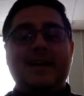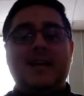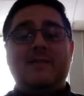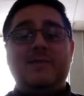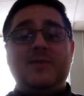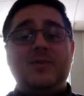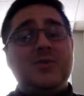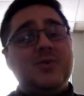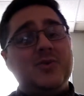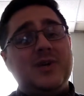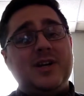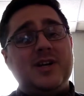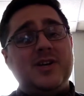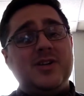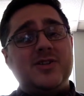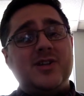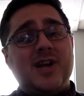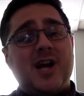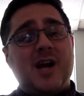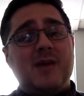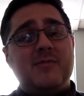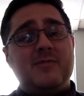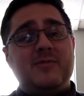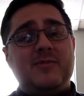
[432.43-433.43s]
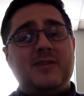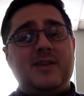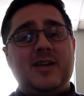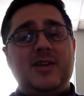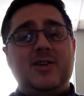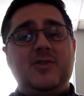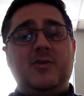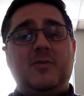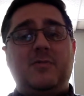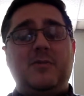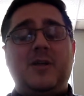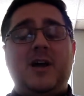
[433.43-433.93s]
if you do get a job that
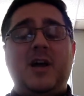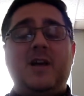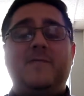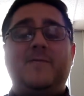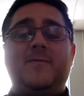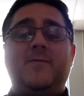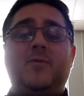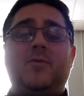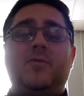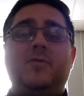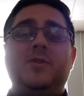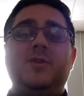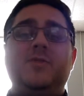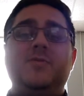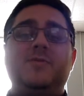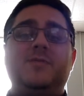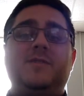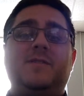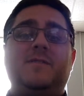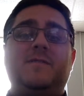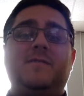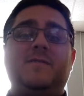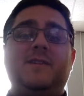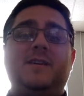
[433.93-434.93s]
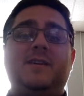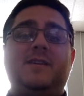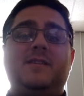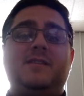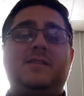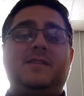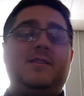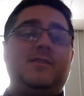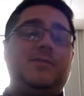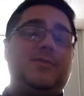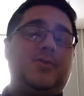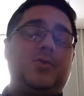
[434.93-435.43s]
you applied for using fake
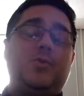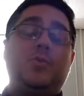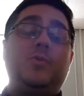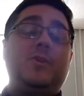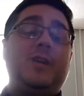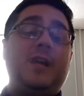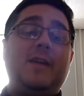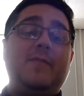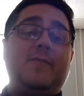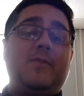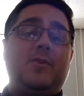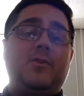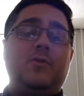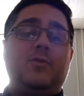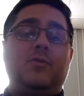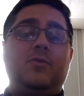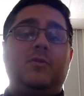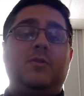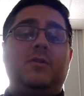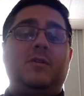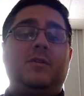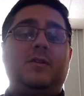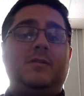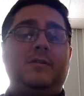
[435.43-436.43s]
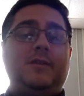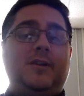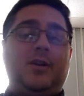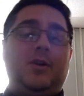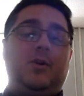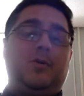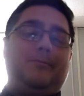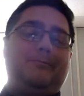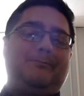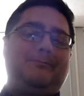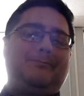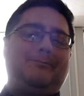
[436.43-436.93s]
skills or whatever, or,
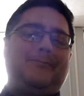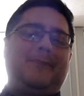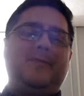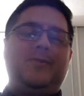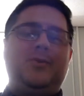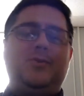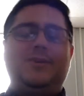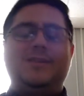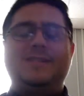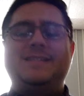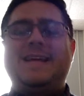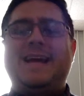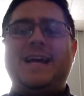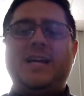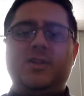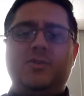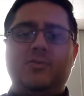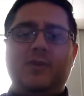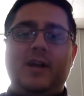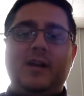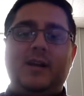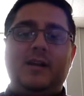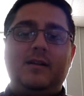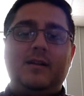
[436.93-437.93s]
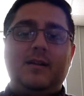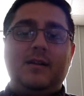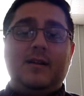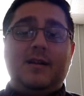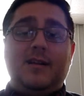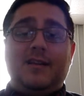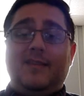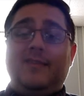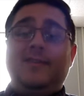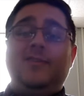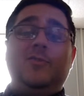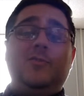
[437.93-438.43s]
if you exaggerated,
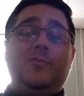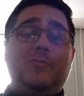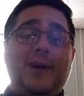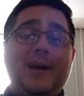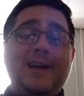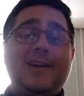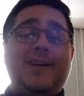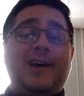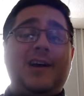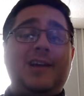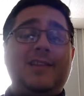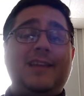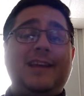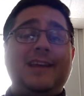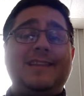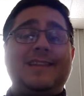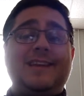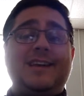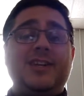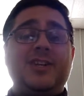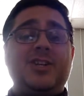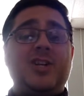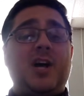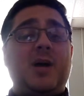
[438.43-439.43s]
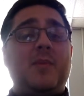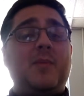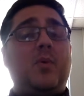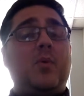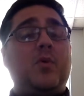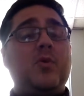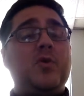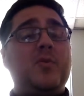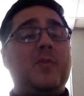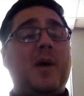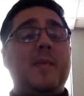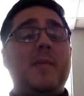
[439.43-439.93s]
then you might not like that job,
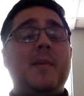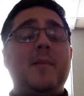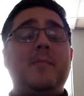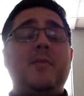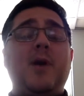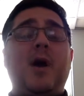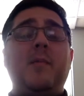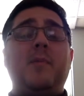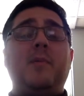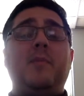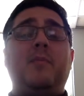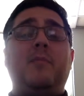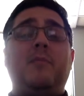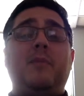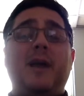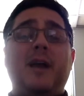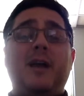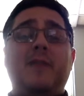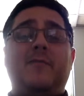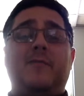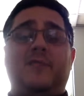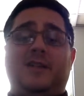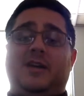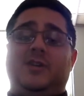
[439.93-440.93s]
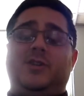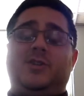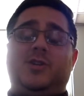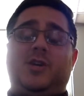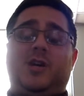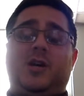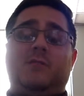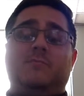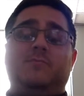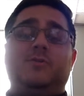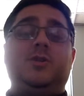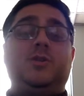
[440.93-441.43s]
or you might be not prepared for that
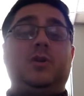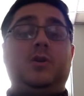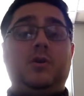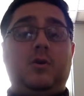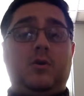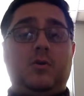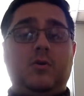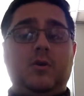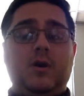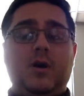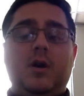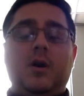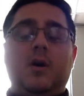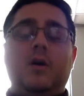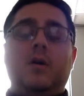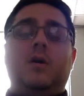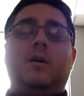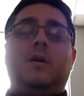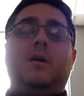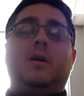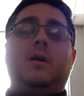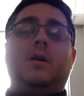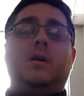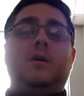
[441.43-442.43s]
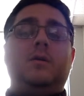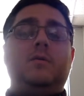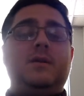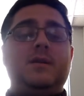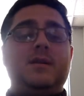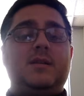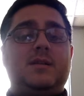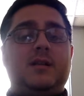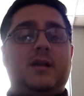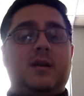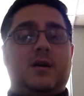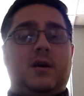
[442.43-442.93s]
job. So
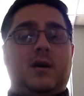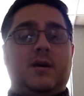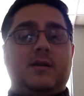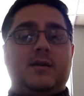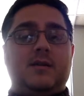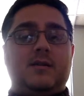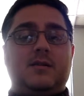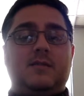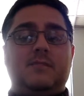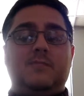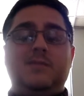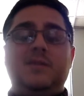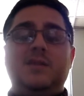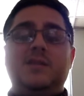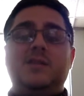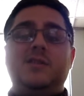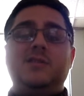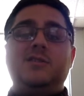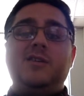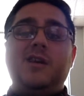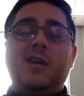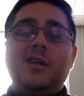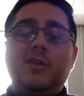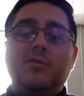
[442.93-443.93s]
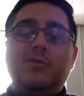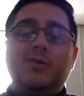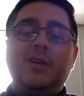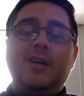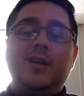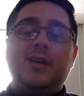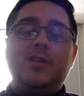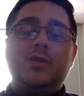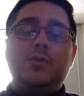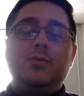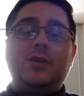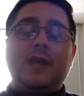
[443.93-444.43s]
always stay honest. Be as genuine
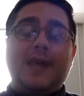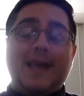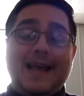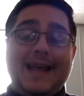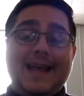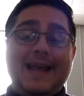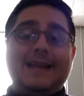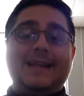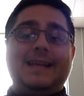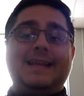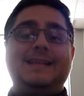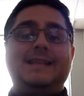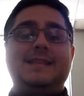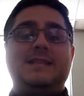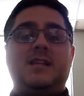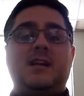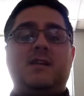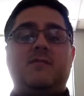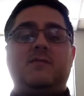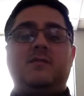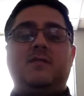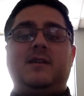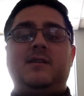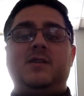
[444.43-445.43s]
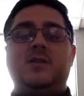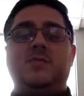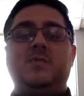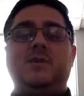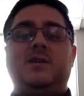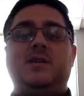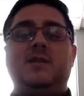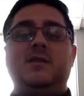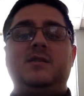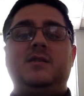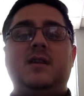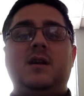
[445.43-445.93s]
as you can in these cover letters,
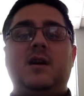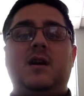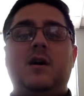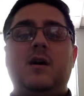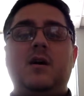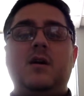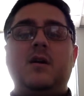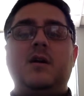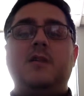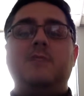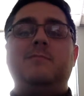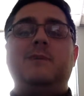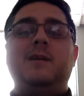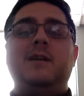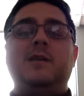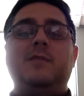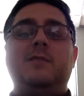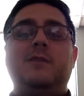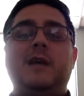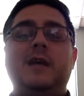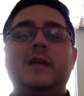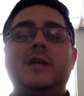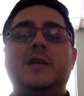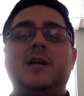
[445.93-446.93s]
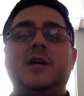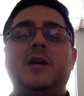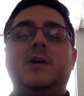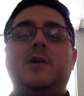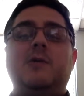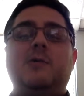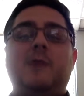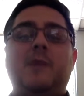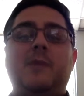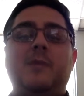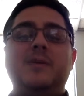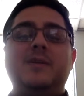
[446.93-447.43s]
because they are in many ways
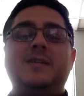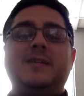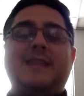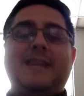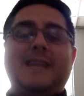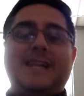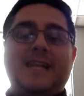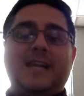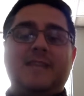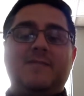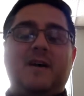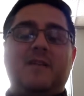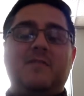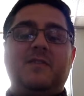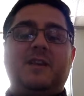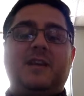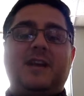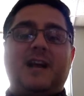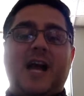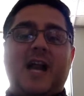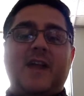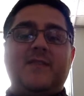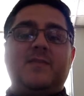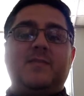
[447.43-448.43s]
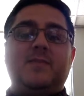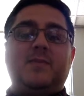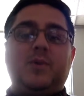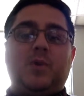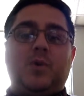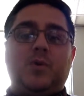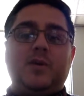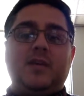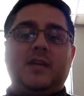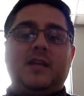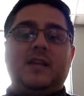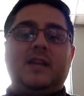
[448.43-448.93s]
representative of the kind of
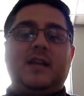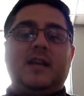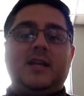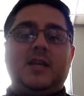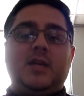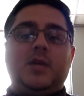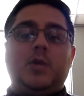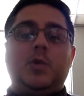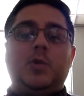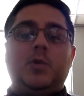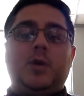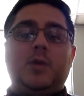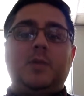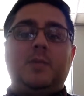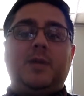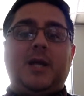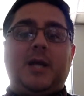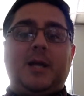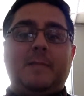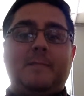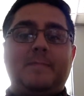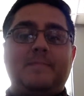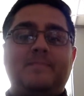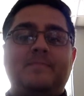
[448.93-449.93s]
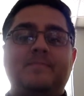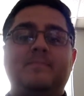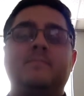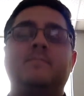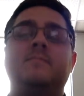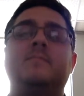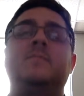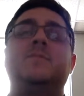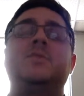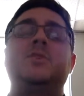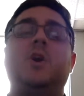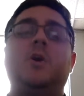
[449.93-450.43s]
employee that you will be.
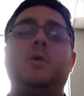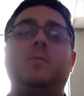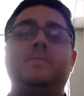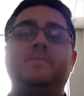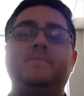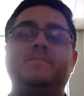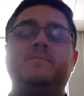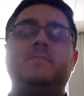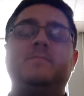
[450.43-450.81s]
So,